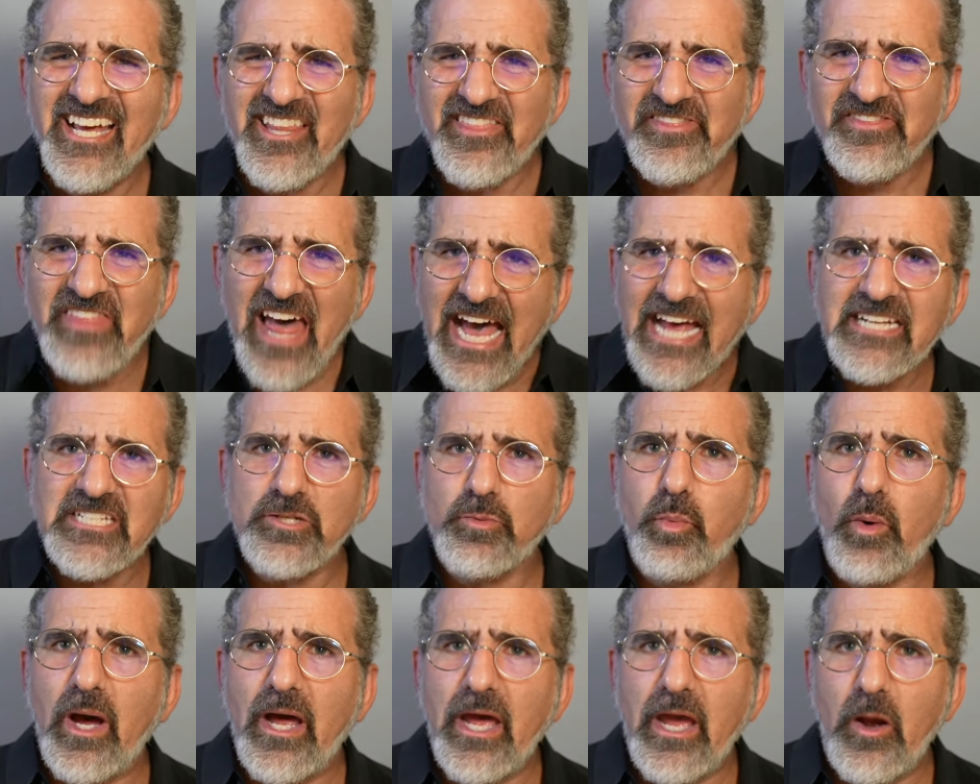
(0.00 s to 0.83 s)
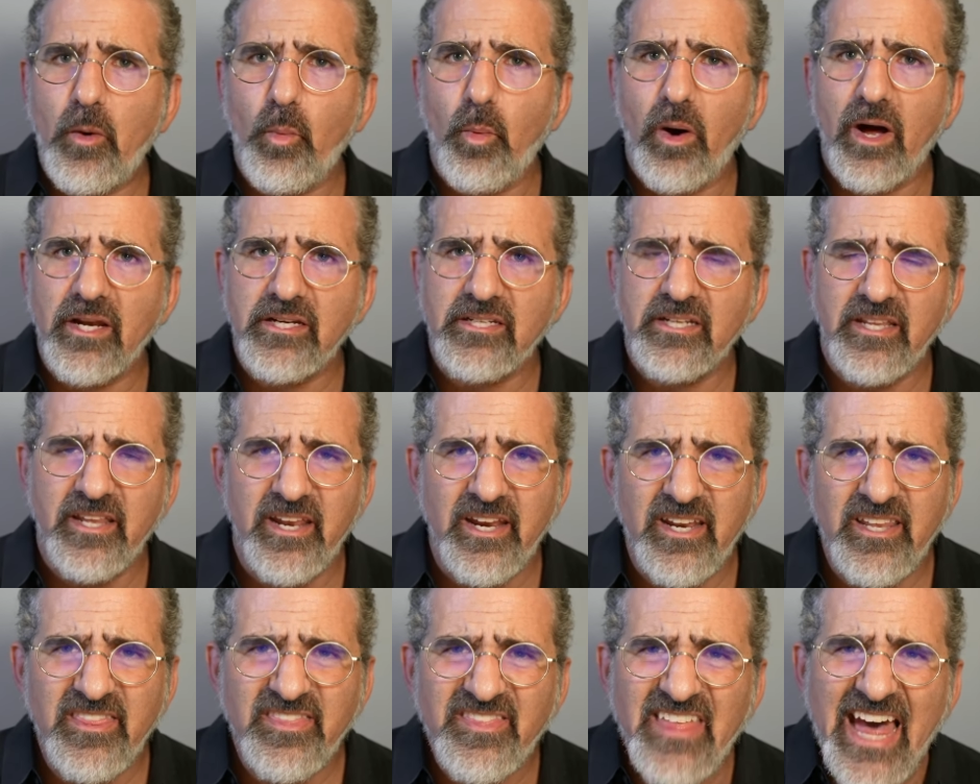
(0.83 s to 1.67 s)
that's why I wanted
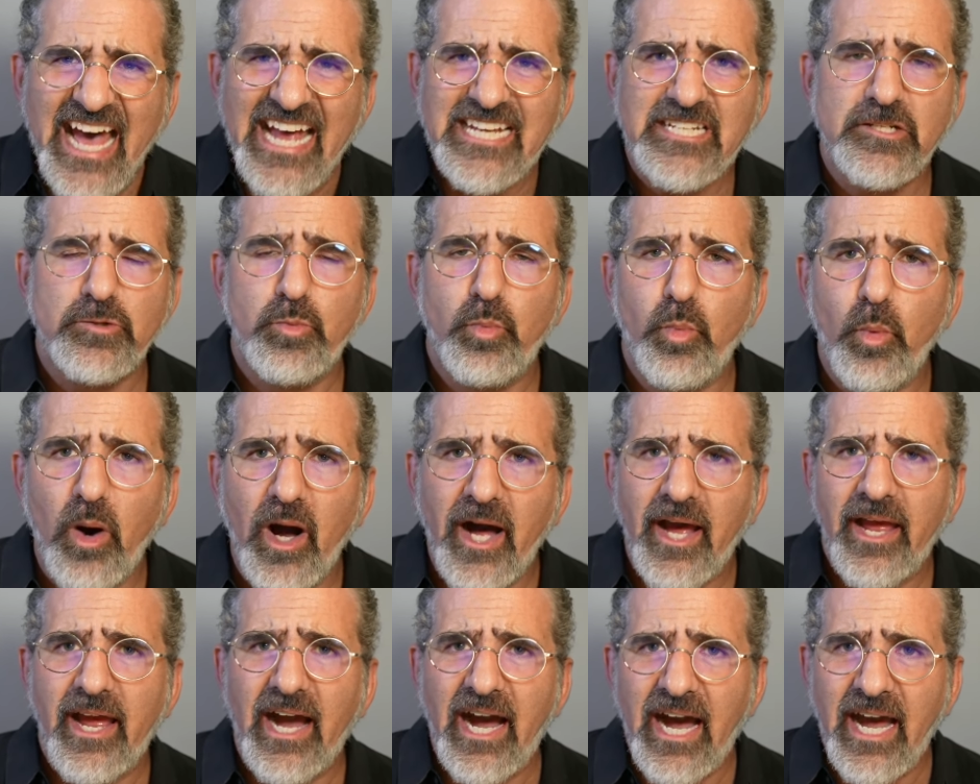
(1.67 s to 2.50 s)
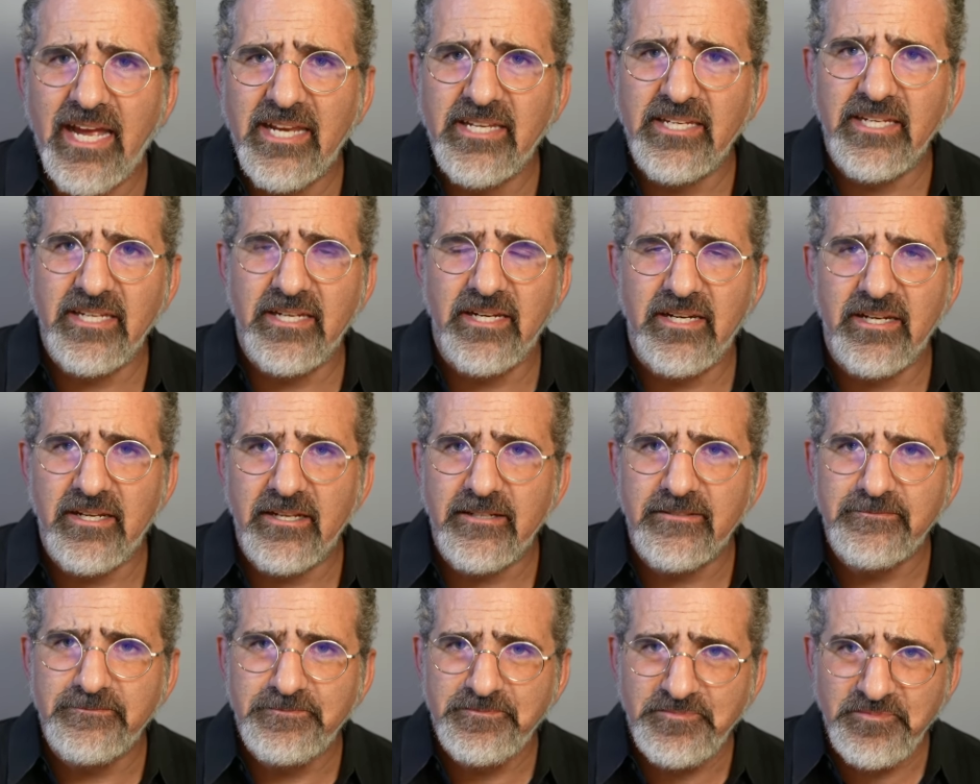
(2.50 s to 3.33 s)
it. That's why I needed
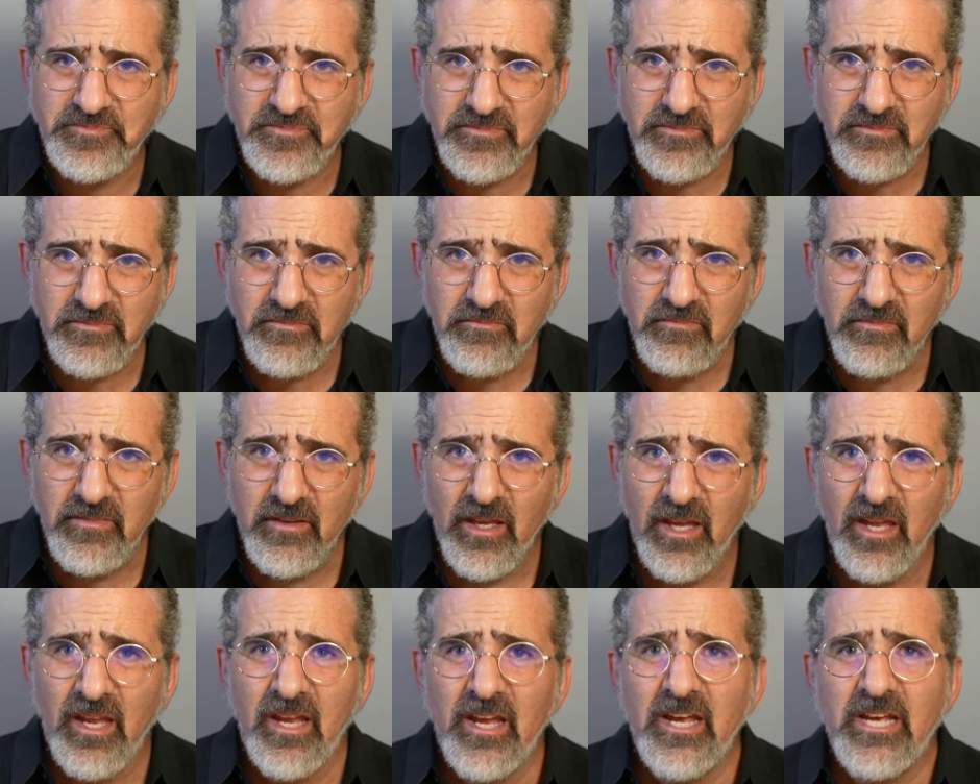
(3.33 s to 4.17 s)
it.